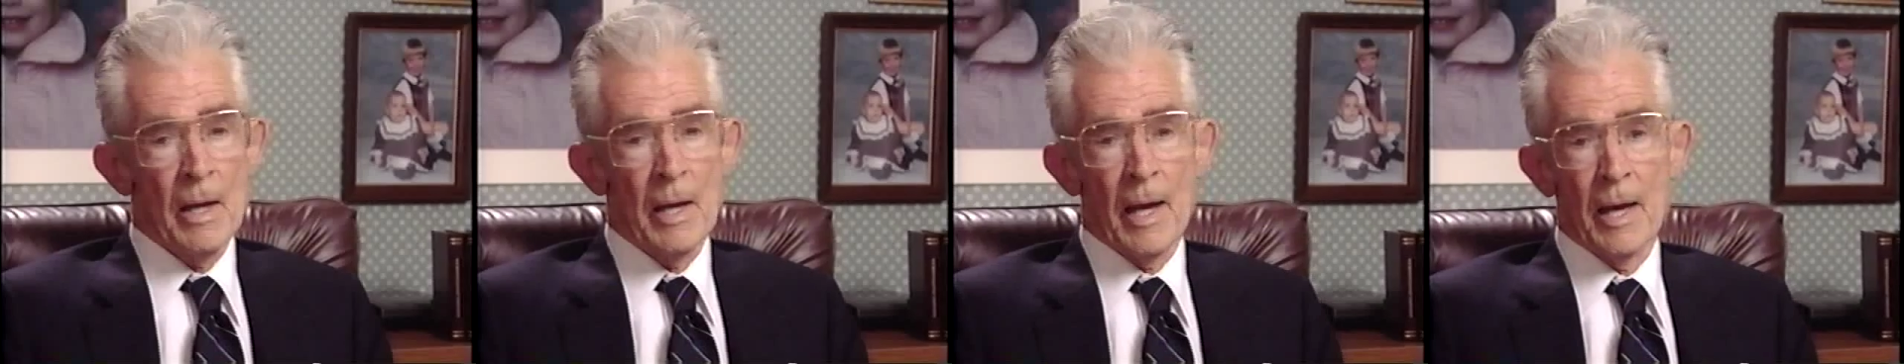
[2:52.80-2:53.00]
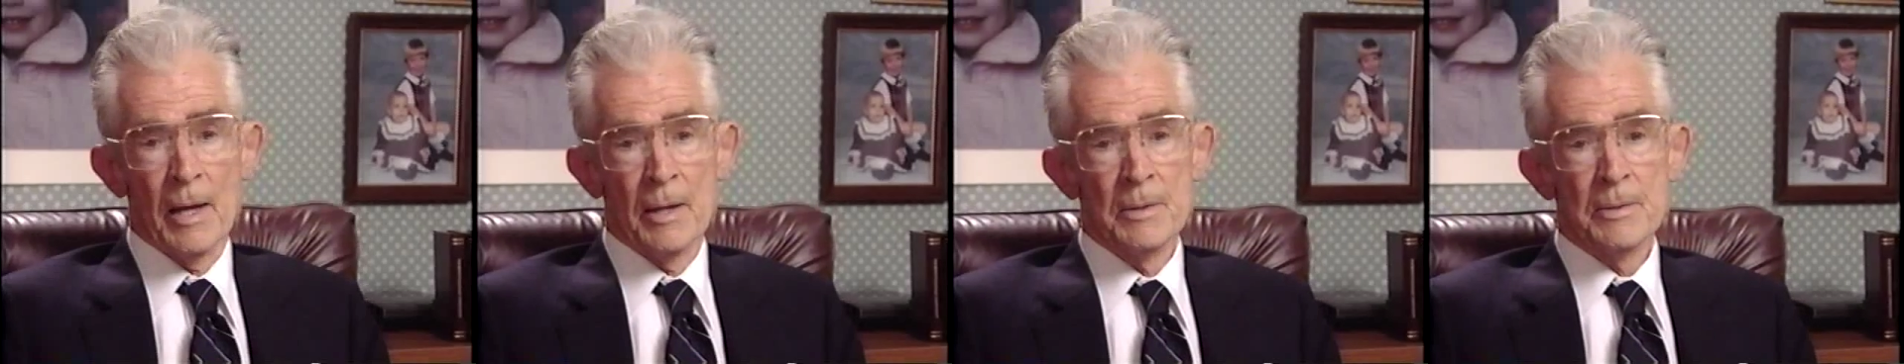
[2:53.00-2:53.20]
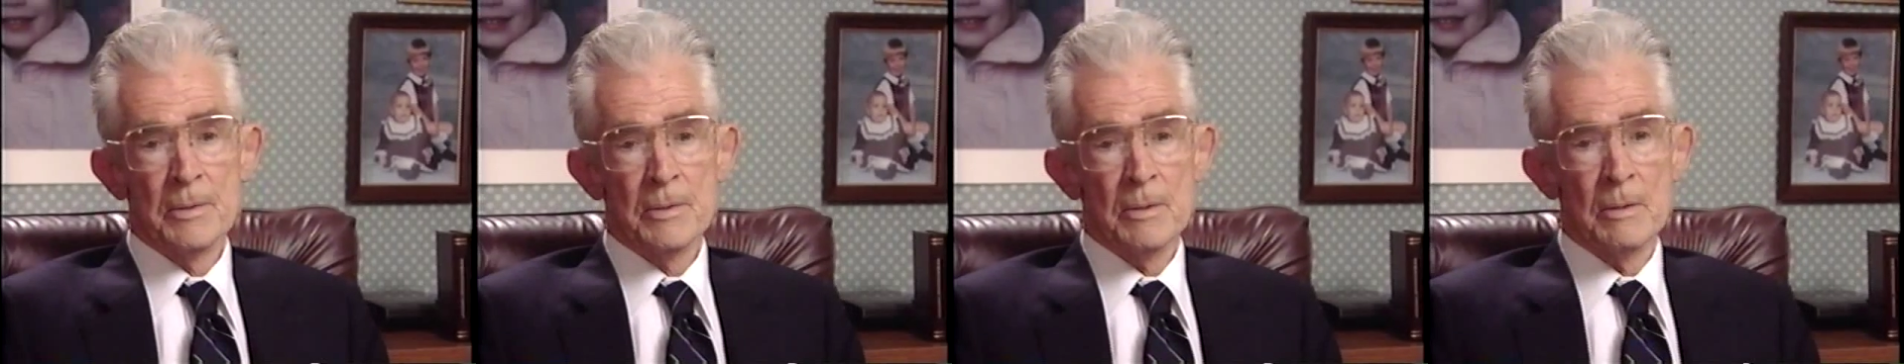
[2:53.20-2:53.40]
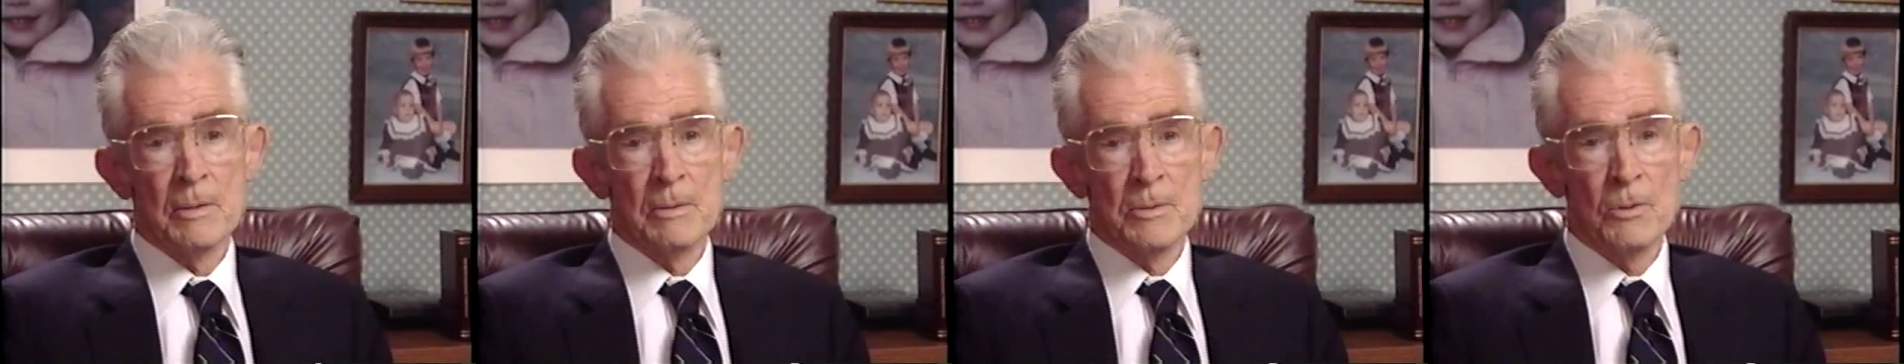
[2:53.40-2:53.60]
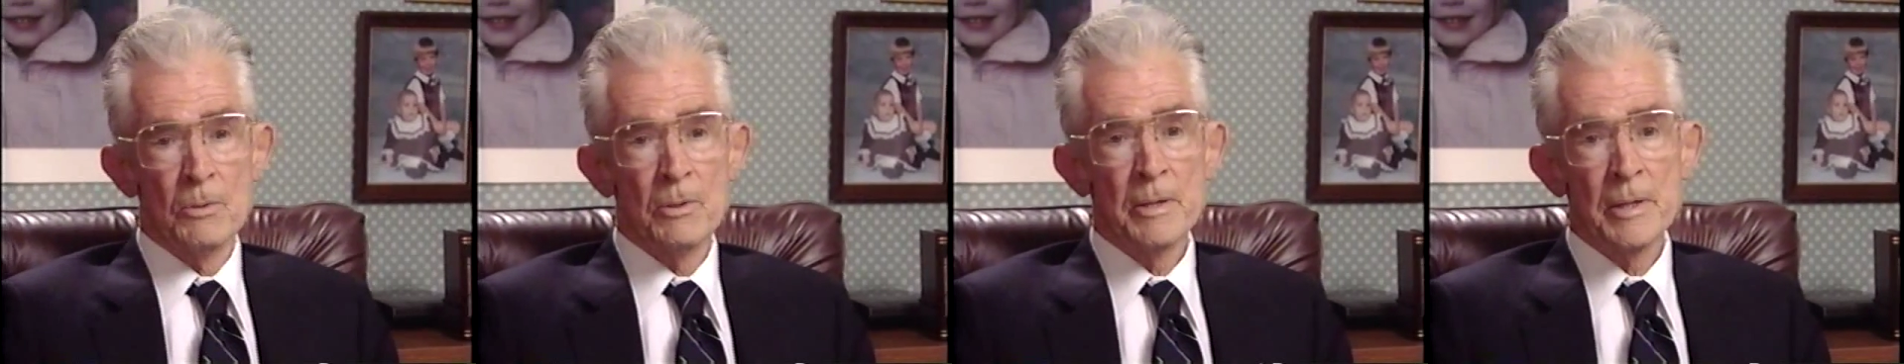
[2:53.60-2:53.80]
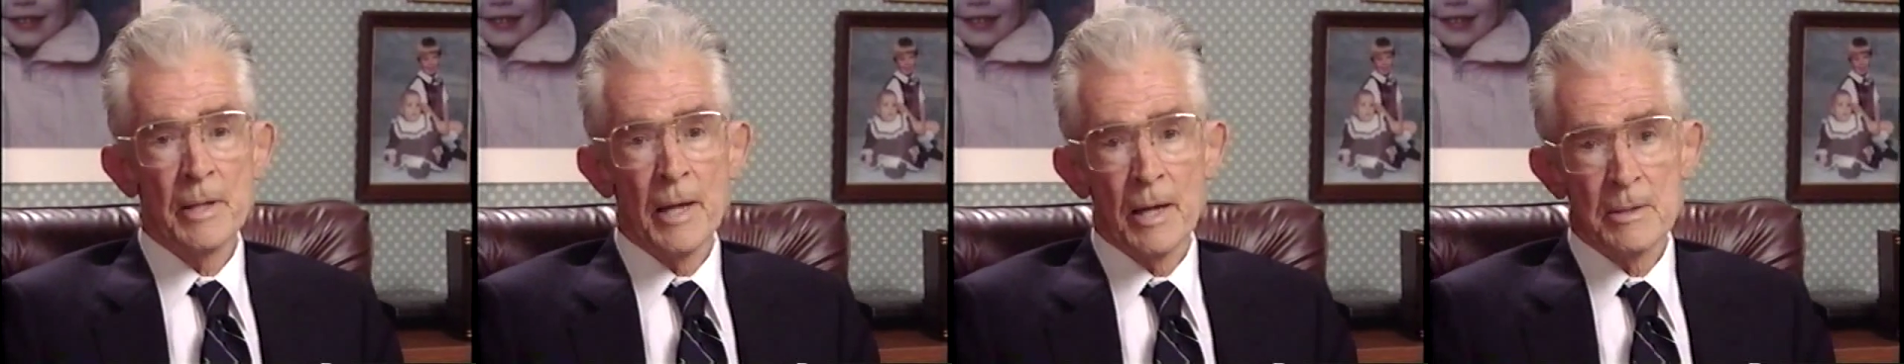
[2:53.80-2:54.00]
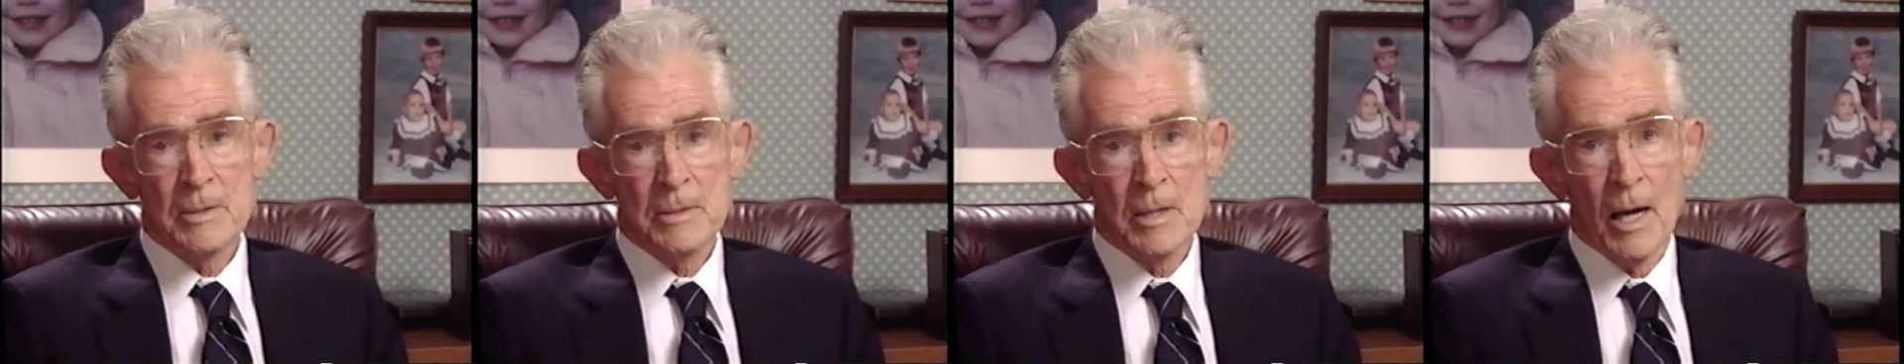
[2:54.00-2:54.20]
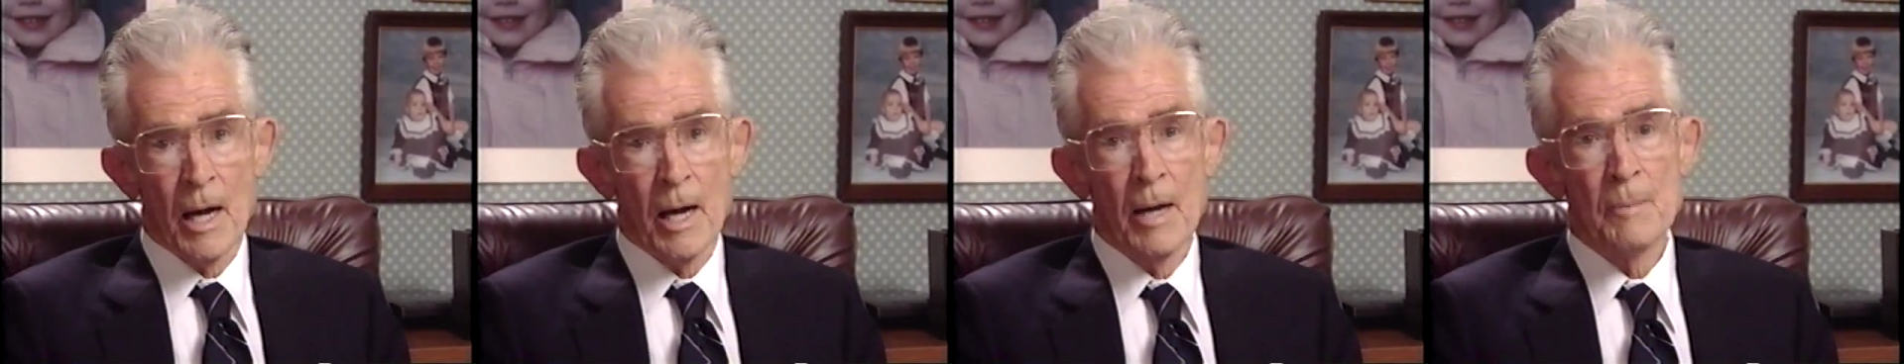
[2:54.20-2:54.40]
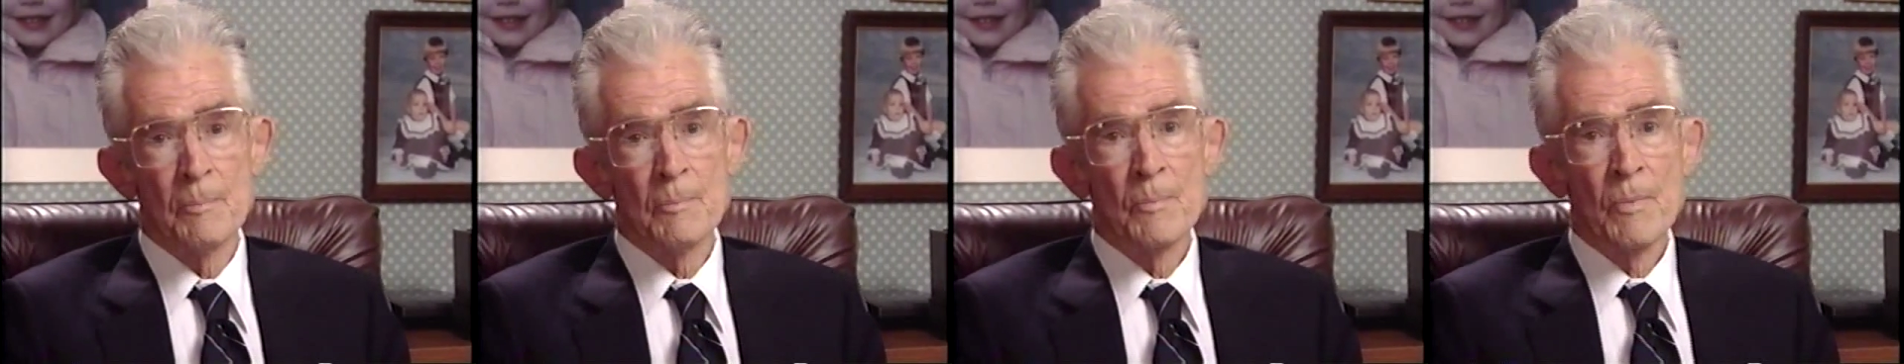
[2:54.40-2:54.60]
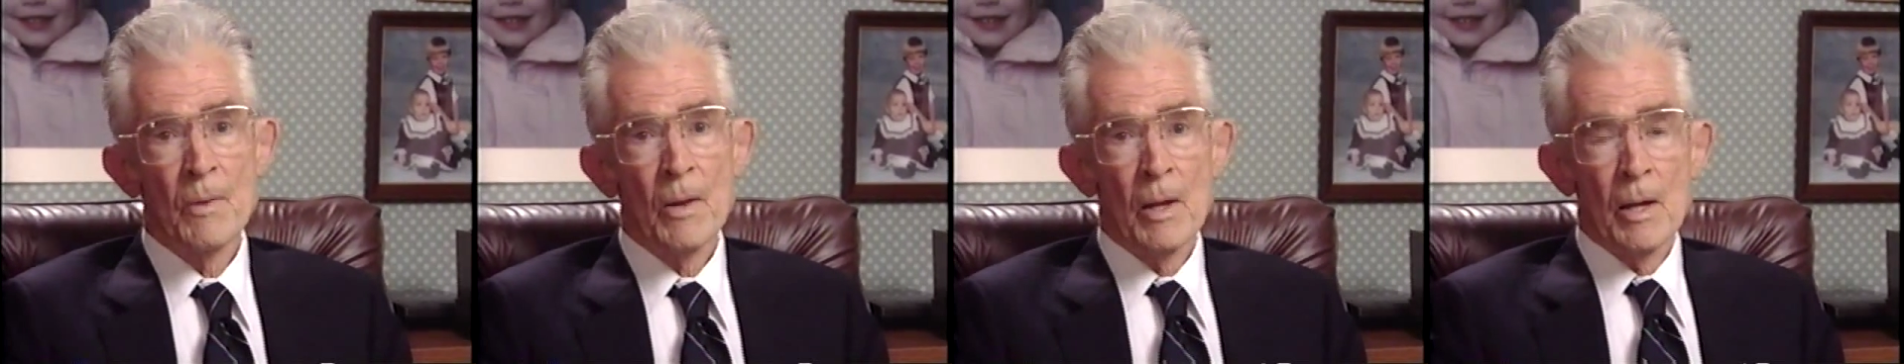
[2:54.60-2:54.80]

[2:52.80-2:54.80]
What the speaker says: and during that time